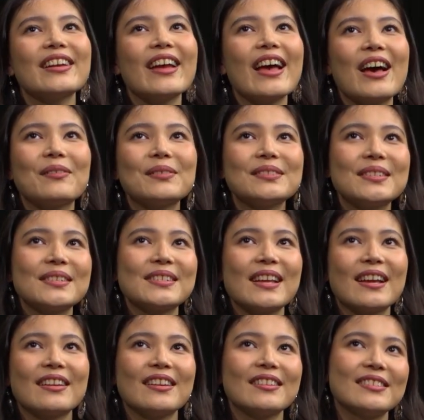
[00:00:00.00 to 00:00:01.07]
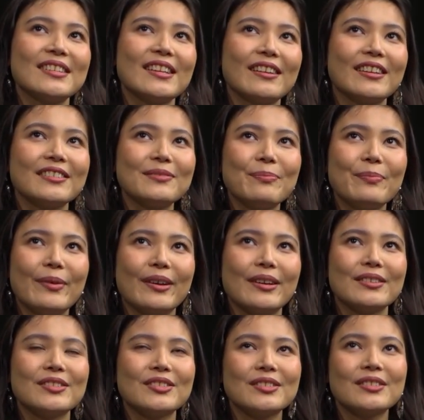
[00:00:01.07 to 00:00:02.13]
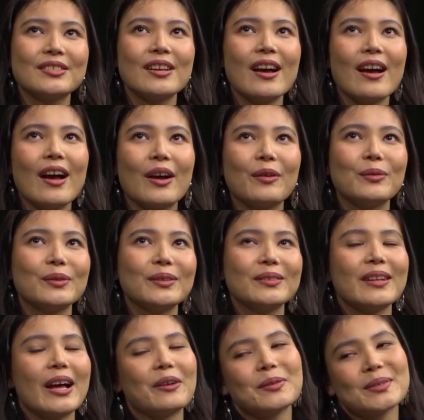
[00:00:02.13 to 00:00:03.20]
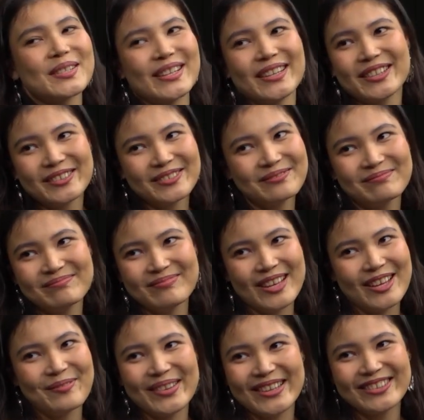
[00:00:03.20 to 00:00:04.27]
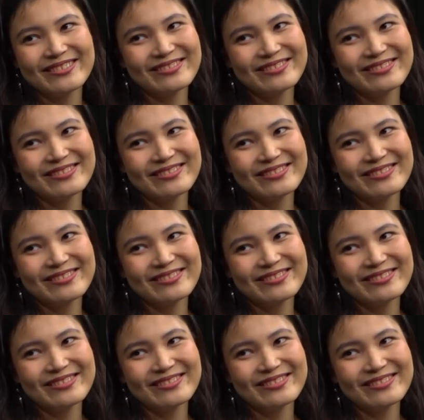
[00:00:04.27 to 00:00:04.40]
haven't decided yet, but I will say it, maybe.